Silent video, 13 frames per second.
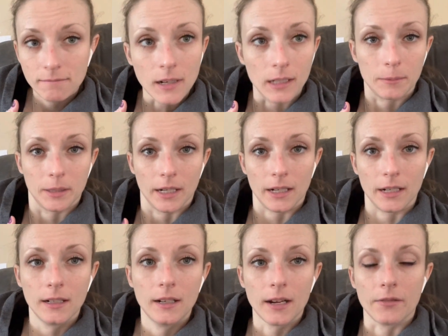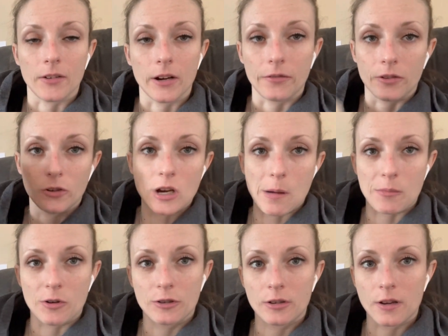updated, I've read a few
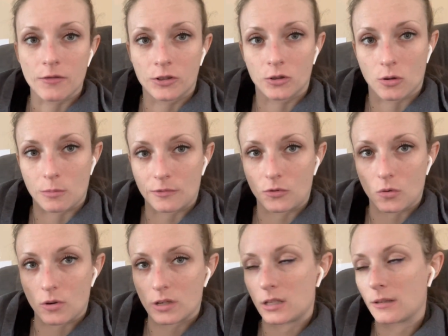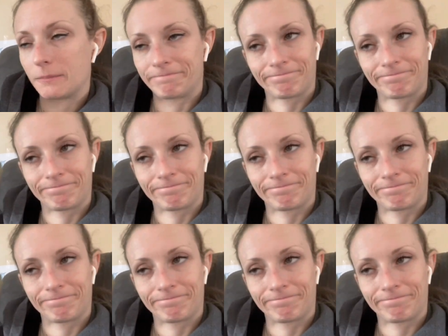chapters of A Storm of Swords.